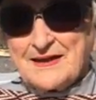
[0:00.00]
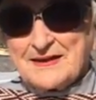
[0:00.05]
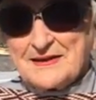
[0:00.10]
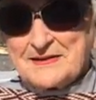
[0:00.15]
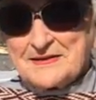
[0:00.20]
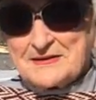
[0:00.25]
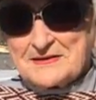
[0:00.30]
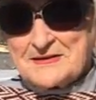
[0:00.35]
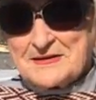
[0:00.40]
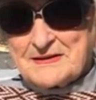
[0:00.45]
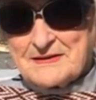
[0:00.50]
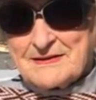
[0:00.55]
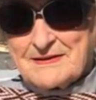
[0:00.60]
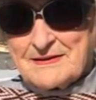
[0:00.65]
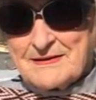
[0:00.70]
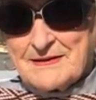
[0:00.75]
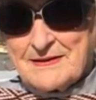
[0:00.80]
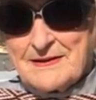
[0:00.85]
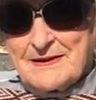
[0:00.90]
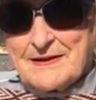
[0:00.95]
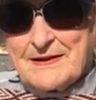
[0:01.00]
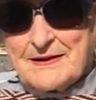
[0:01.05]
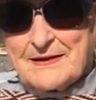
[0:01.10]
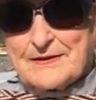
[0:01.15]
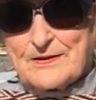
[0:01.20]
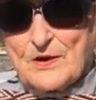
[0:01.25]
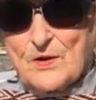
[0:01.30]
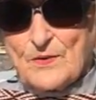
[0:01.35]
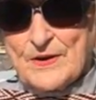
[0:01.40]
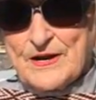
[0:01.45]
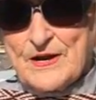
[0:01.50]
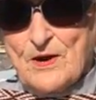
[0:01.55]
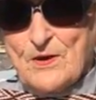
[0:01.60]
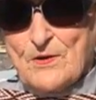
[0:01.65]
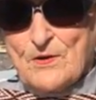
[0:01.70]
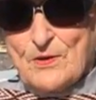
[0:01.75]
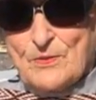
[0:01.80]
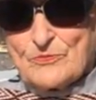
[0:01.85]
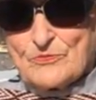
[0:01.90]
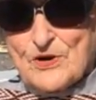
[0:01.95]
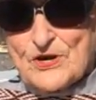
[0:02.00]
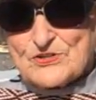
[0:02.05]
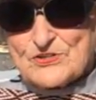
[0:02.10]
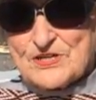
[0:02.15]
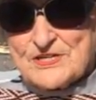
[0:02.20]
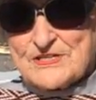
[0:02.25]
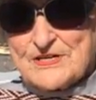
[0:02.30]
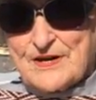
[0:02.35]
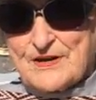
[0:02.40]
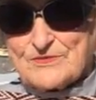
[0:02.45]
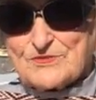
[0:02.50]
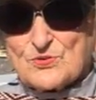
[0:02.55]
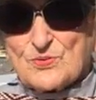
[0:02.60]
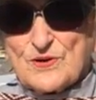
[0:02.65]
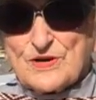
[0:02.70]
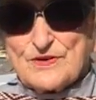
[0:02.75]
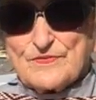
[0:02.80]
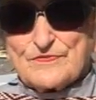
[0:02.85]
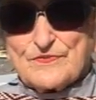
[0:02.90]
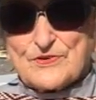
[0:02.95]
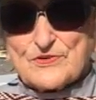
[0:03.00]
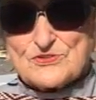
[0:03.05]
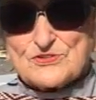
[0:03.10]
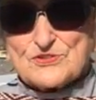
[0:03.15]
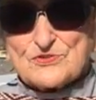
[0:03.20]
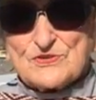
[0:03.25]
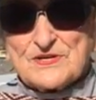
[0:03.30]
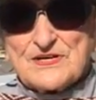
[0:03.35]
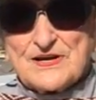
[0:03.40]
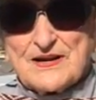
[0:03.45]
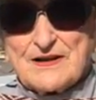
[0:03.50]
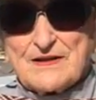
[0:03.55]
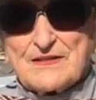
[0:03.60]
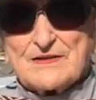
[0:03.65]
And going home, rushing down 21st Street,